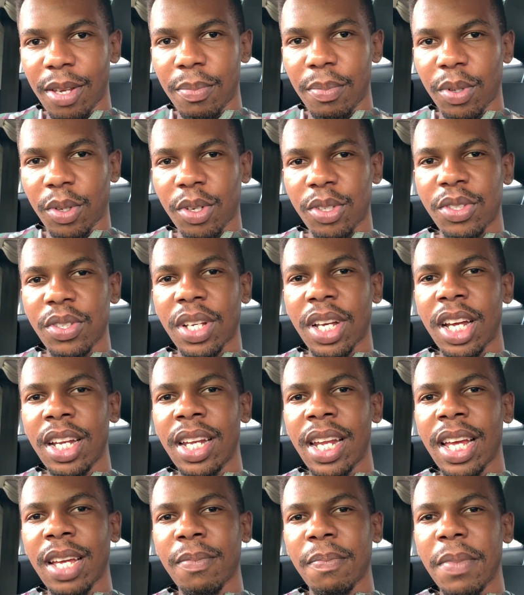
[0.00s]
because you can't
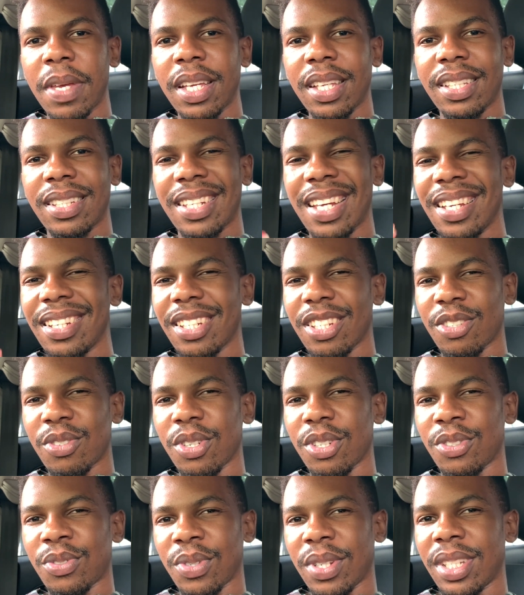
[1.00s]
like make changes to
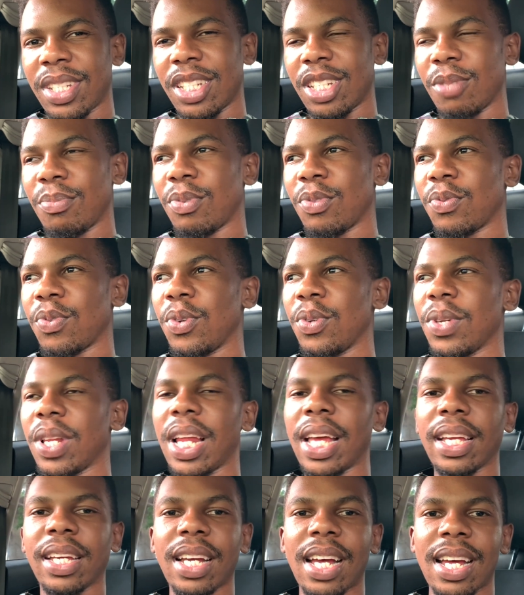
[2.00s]
a strategy before you
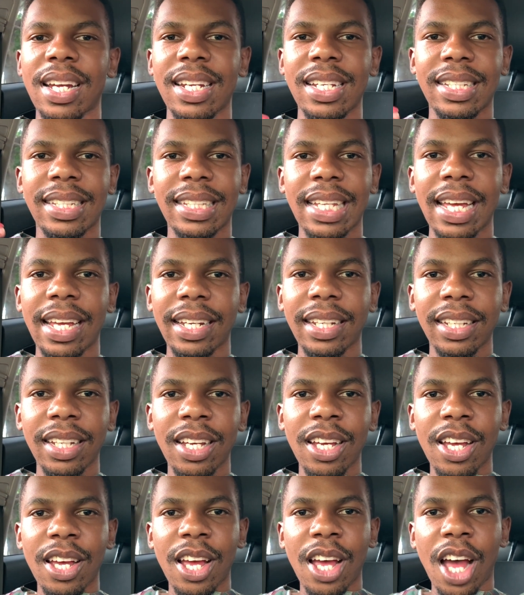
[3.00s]
like understand
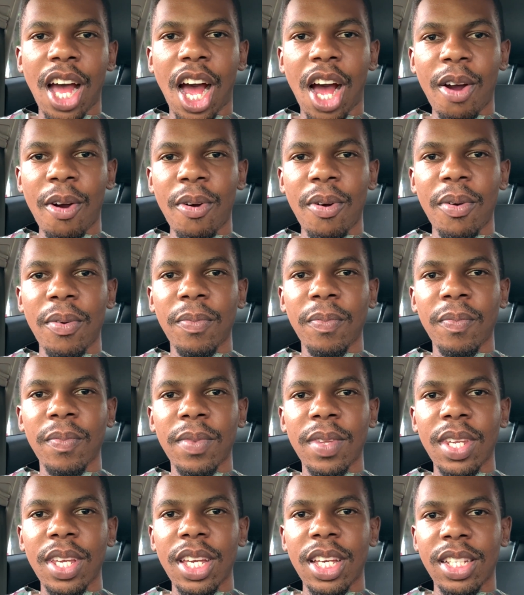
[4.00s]
how
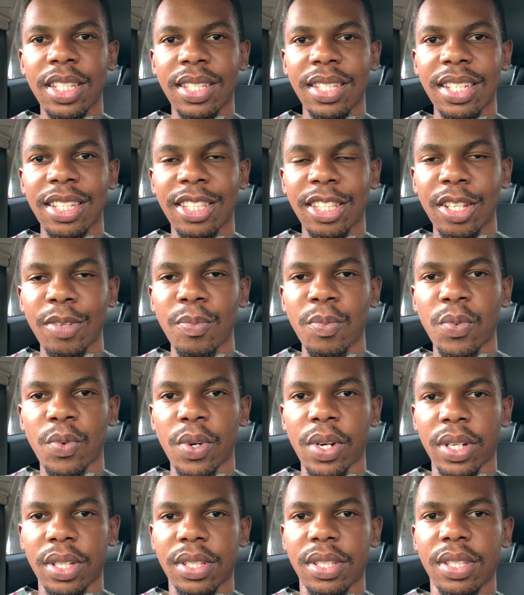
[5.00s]
a system
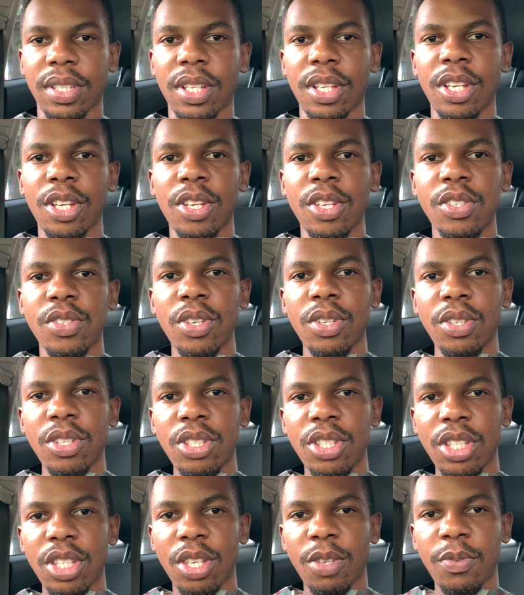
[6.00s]
works so you need
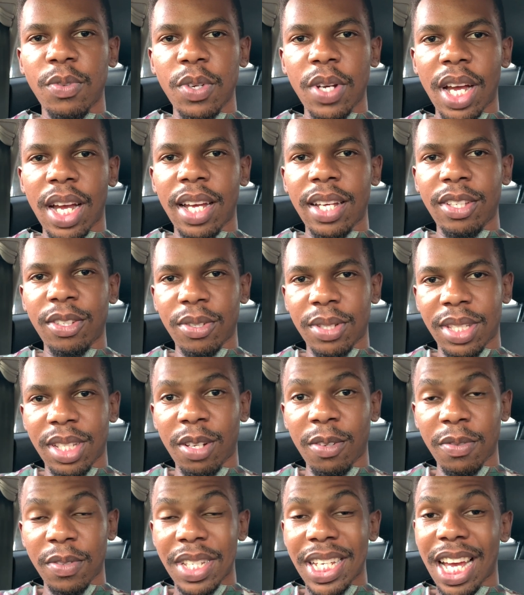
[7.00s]
to give your,
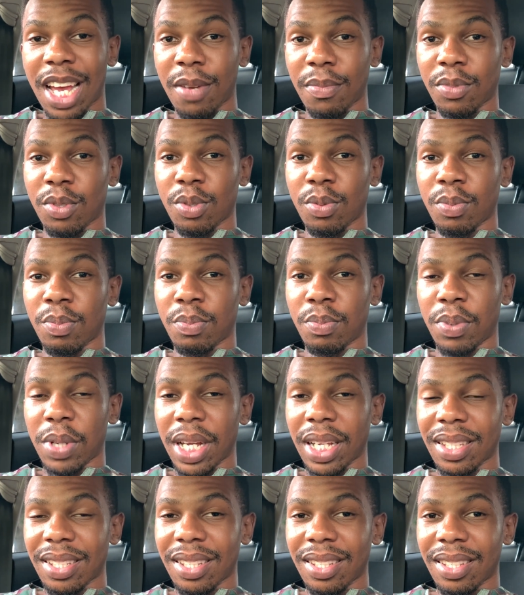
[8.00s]
yourself time to
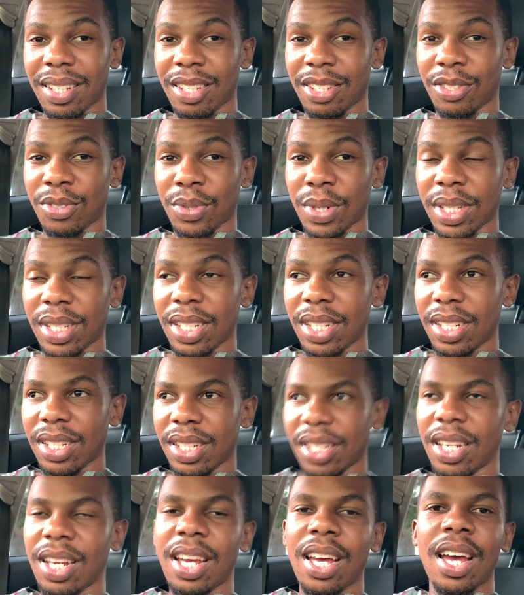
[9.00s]
practice a
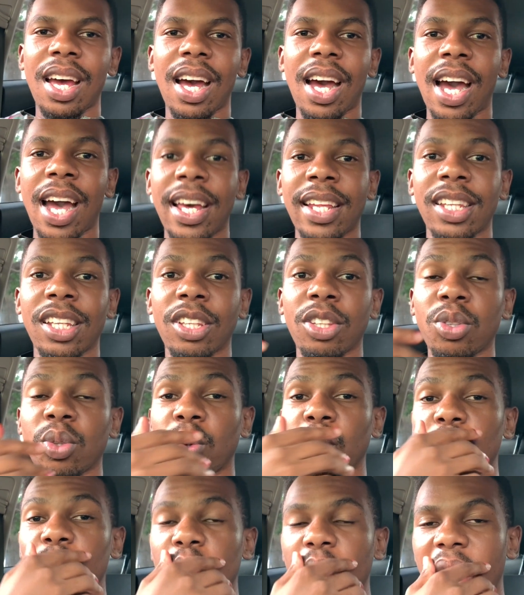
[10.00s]
strategy, either
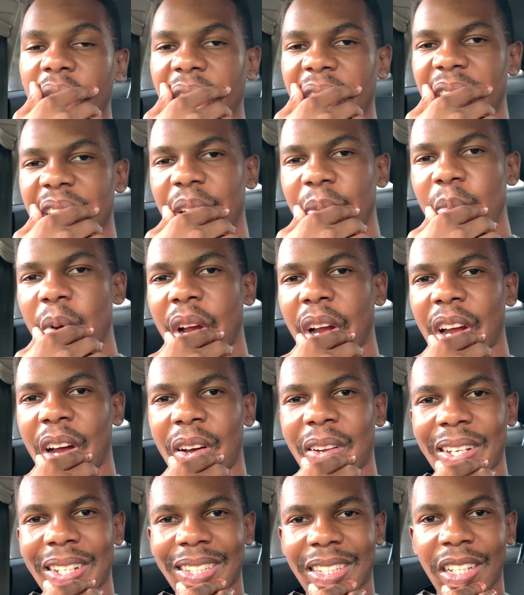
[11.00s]
through like a demo
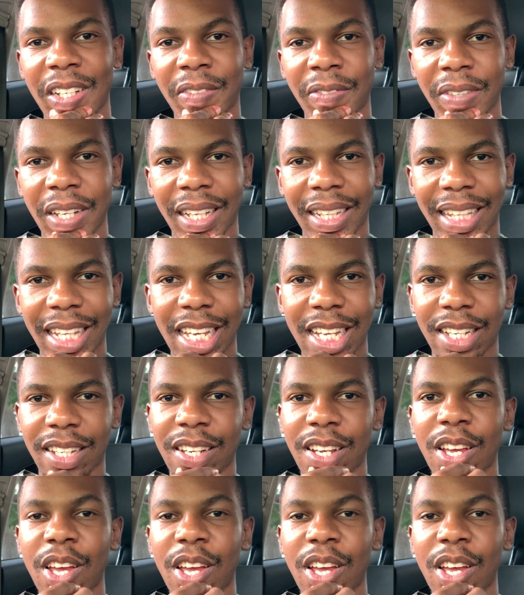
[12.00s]
account and stuff like that,